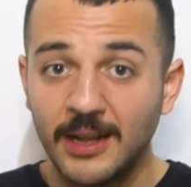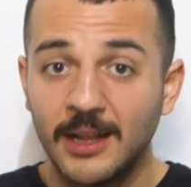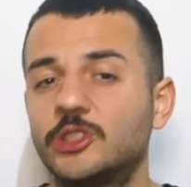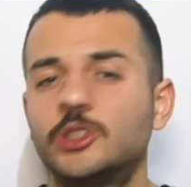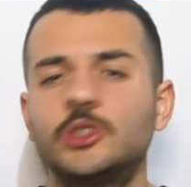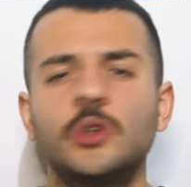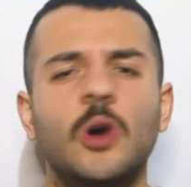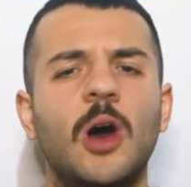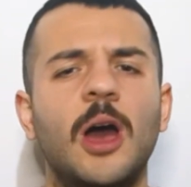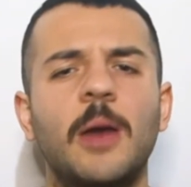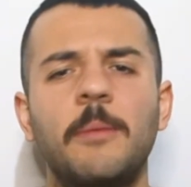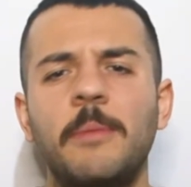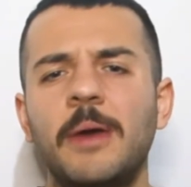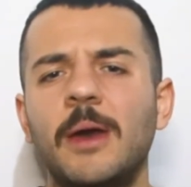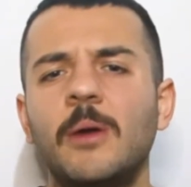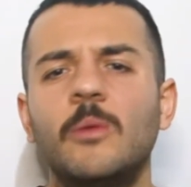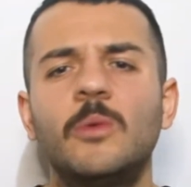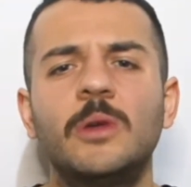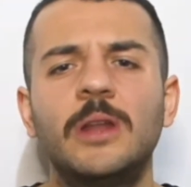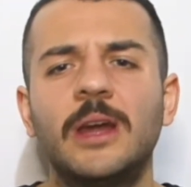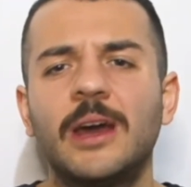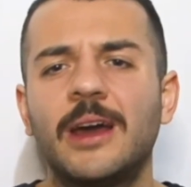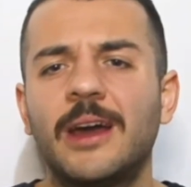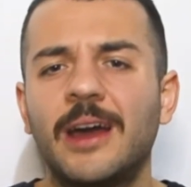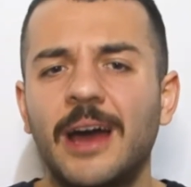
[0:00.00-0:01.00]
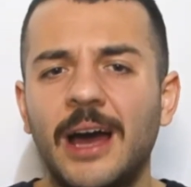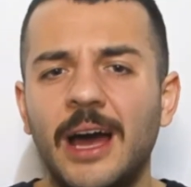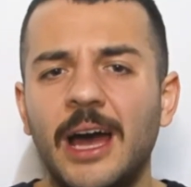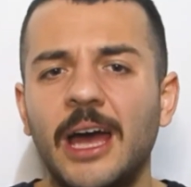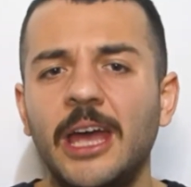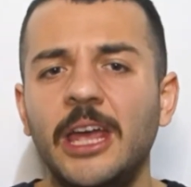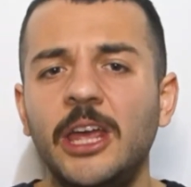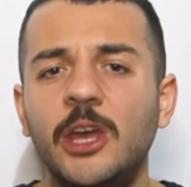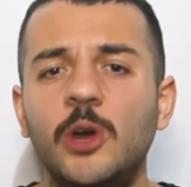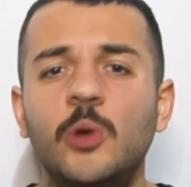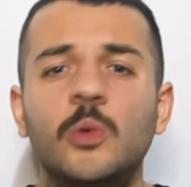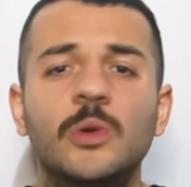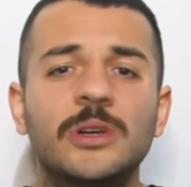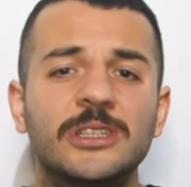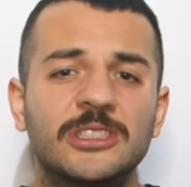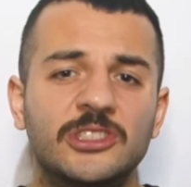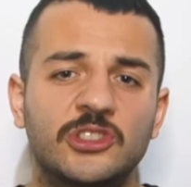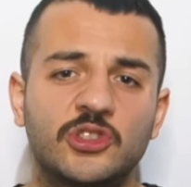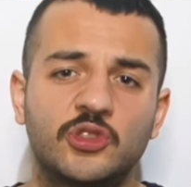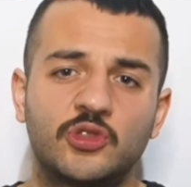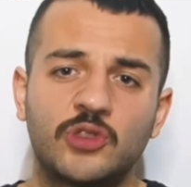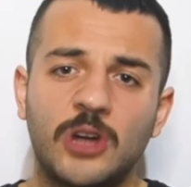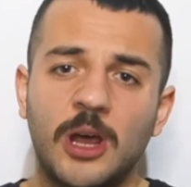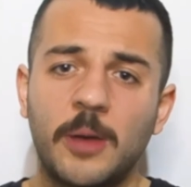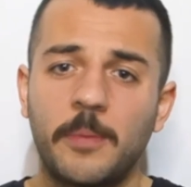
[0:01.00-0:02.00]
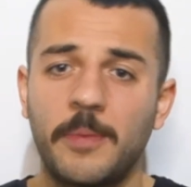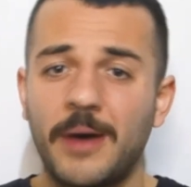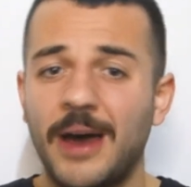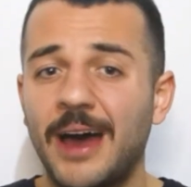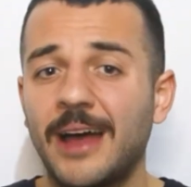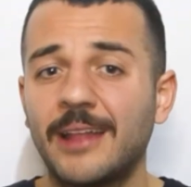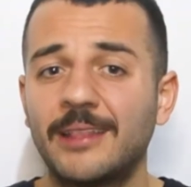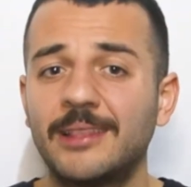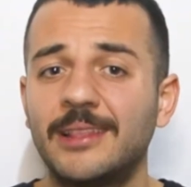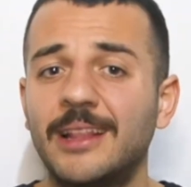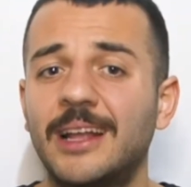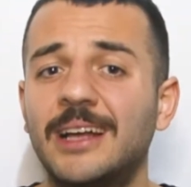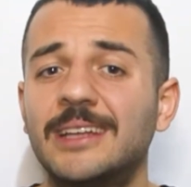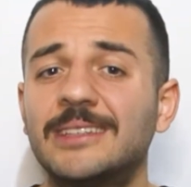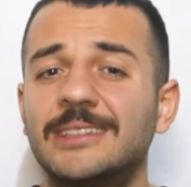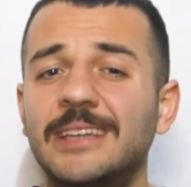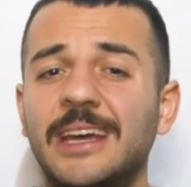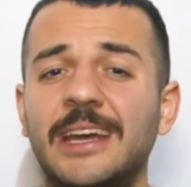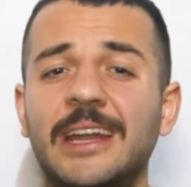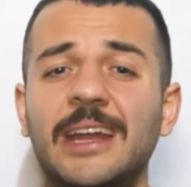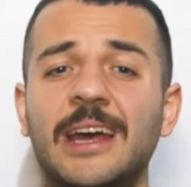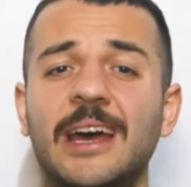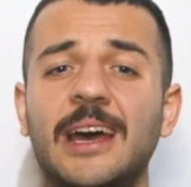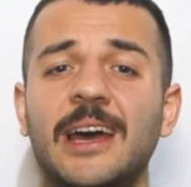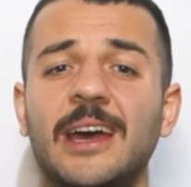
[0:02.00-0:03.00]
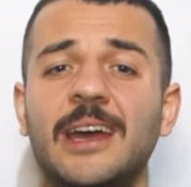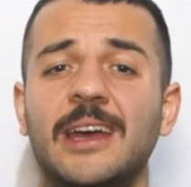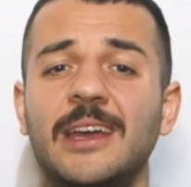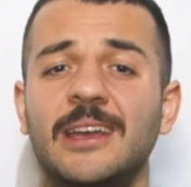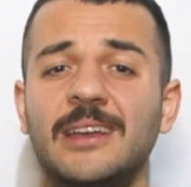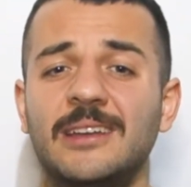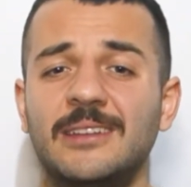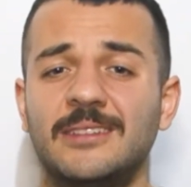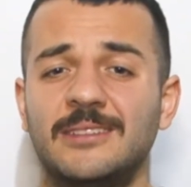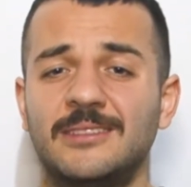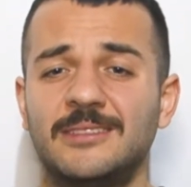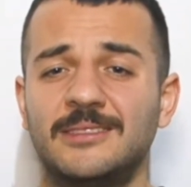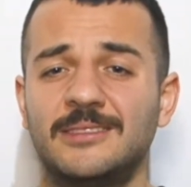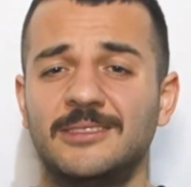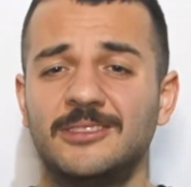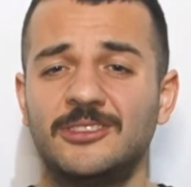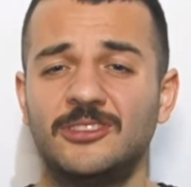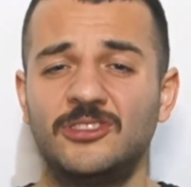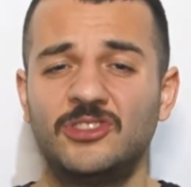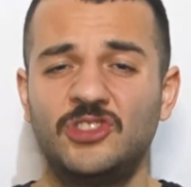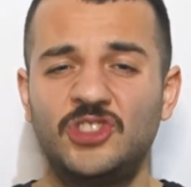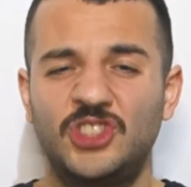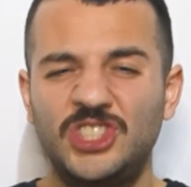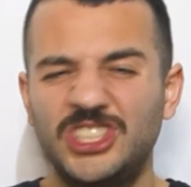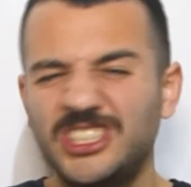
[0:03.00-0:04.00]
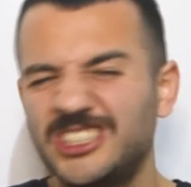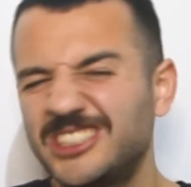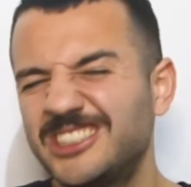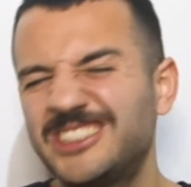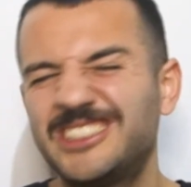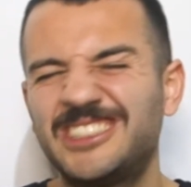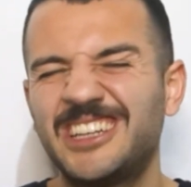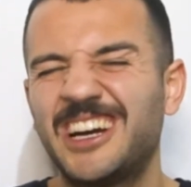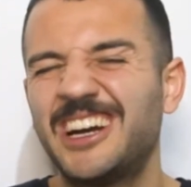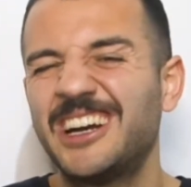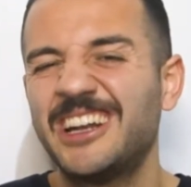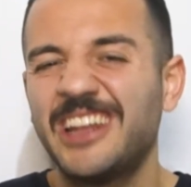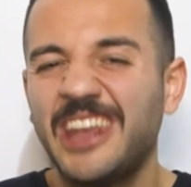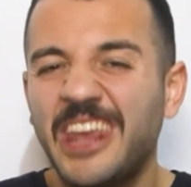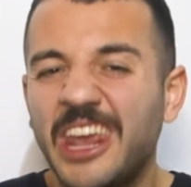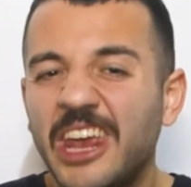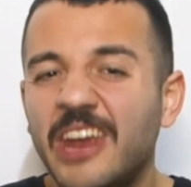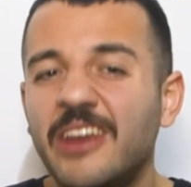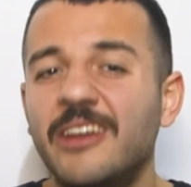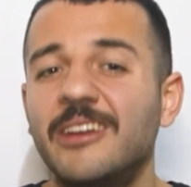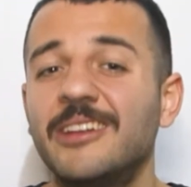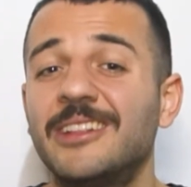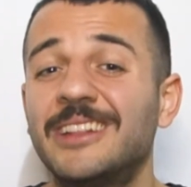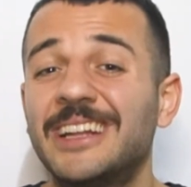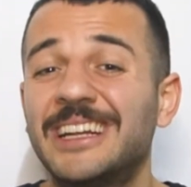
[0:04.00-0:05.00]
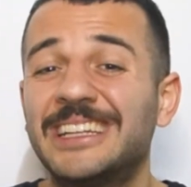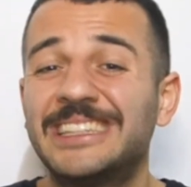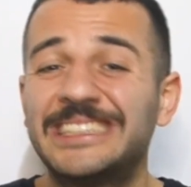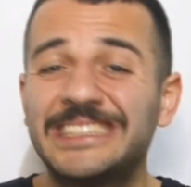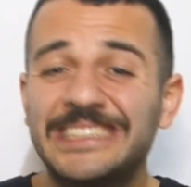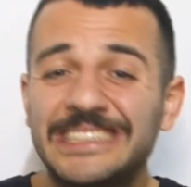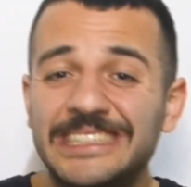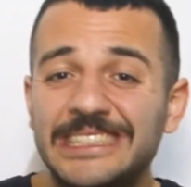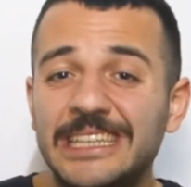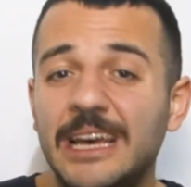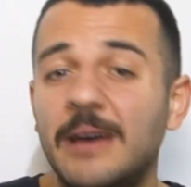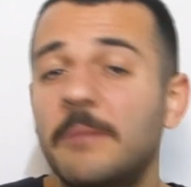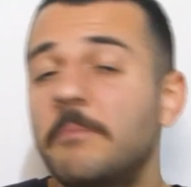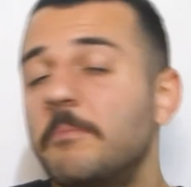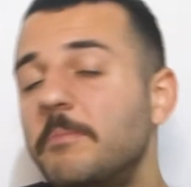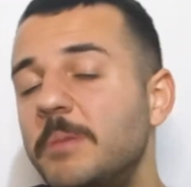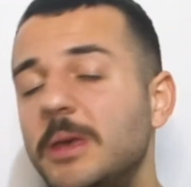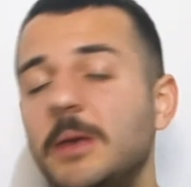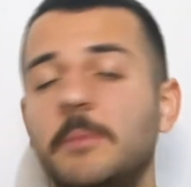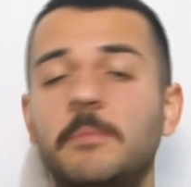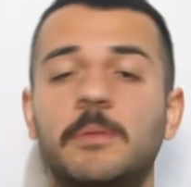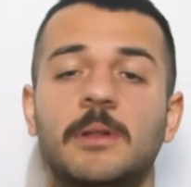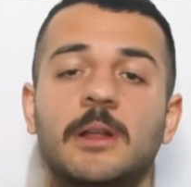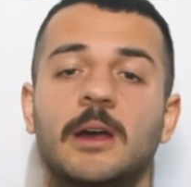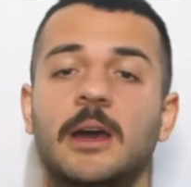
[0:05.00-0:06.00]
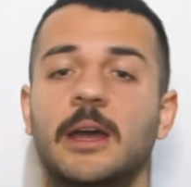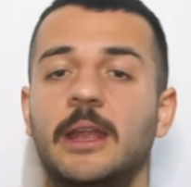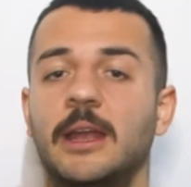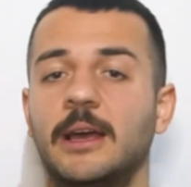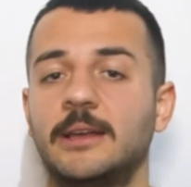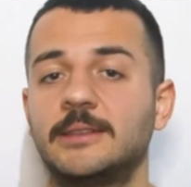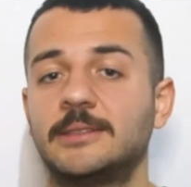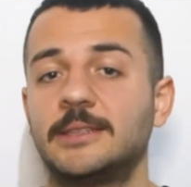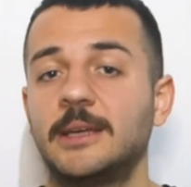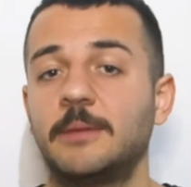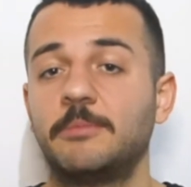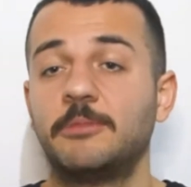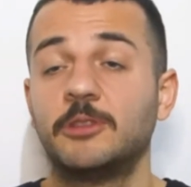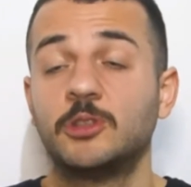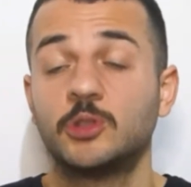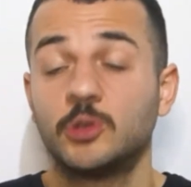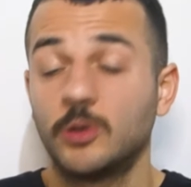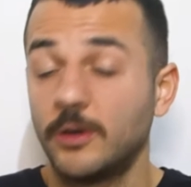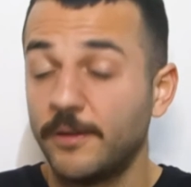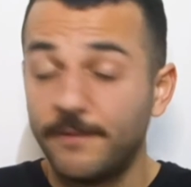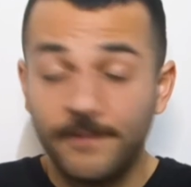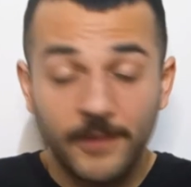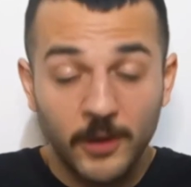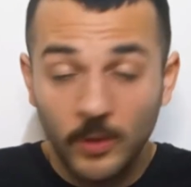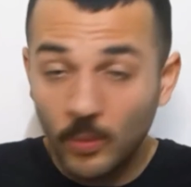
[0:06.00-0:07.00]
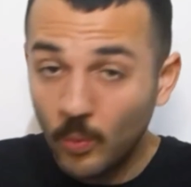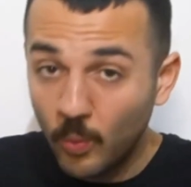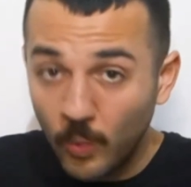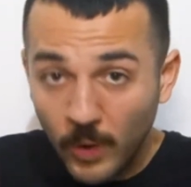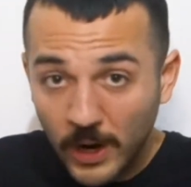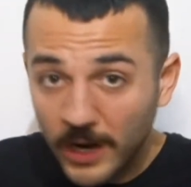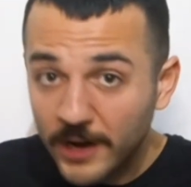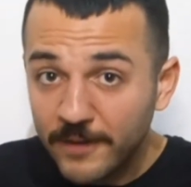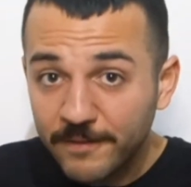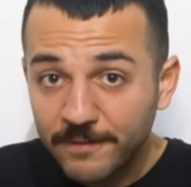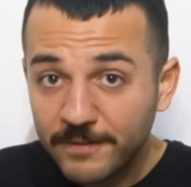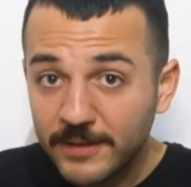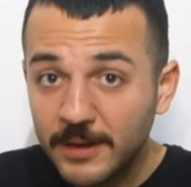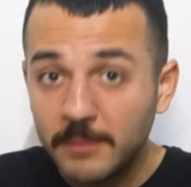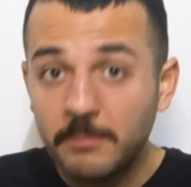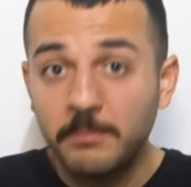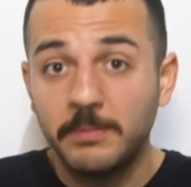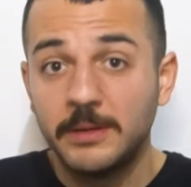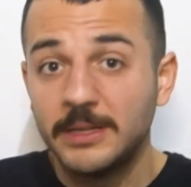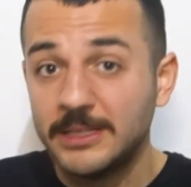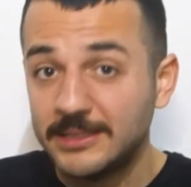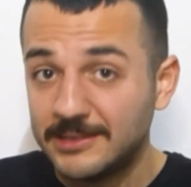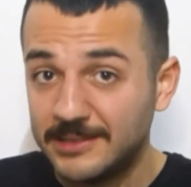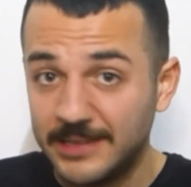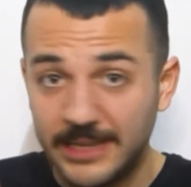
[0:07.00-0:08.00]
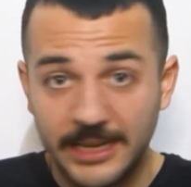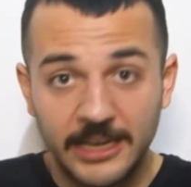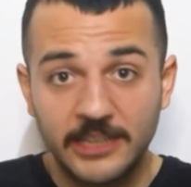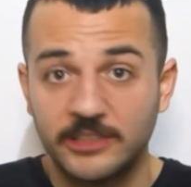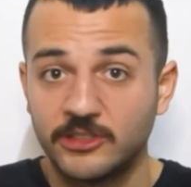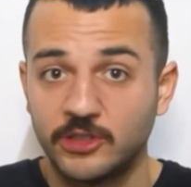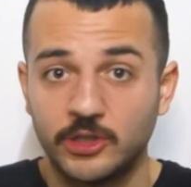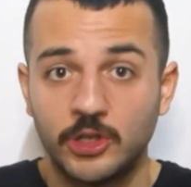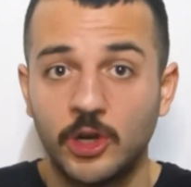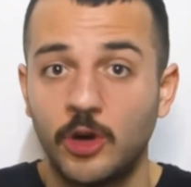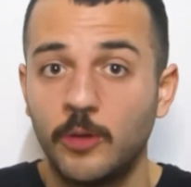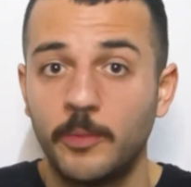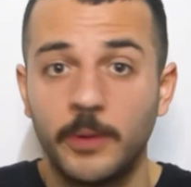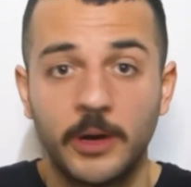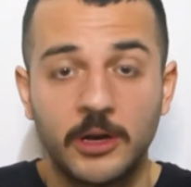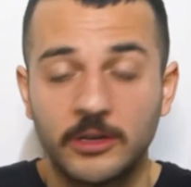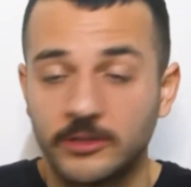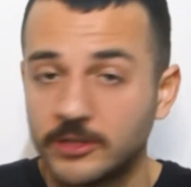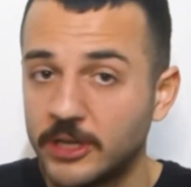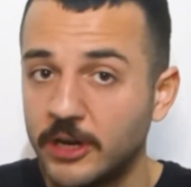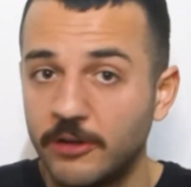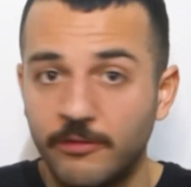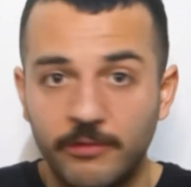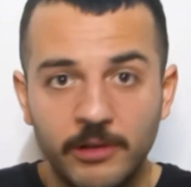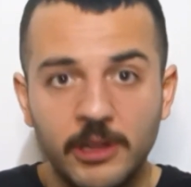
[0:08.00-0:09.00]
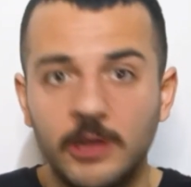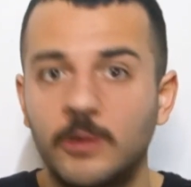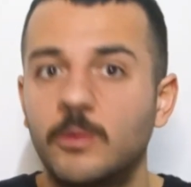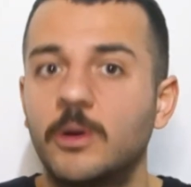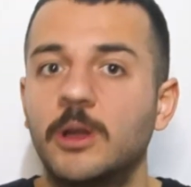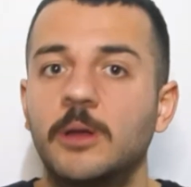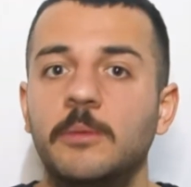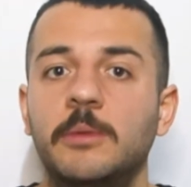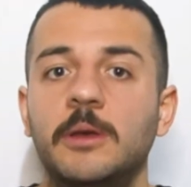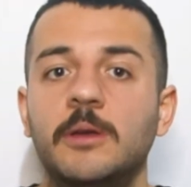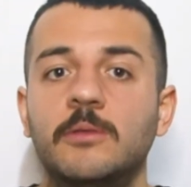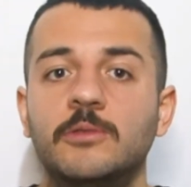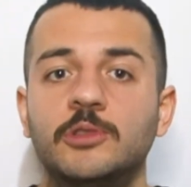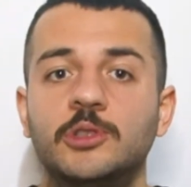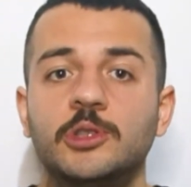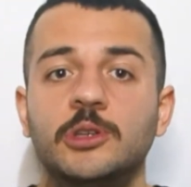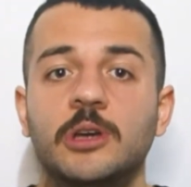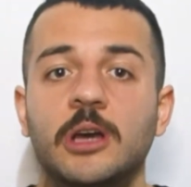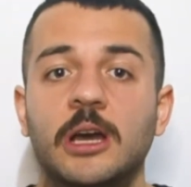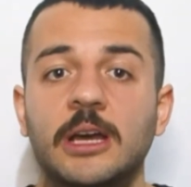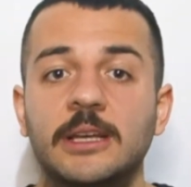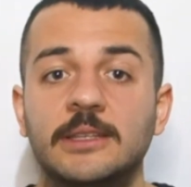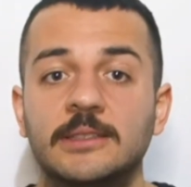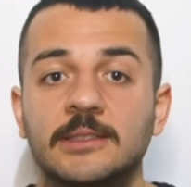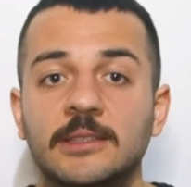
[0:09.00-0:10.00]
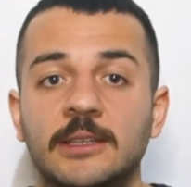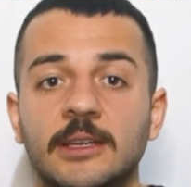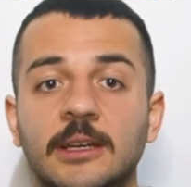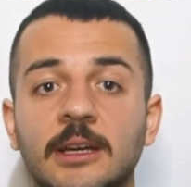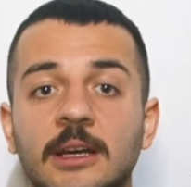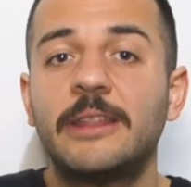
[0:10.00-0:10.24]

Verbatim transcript: So I met with a guy who has Stripe Atlas and I just start hearing that some people got accepted. So if you're one of them, please let us know because I really want to be with you guys.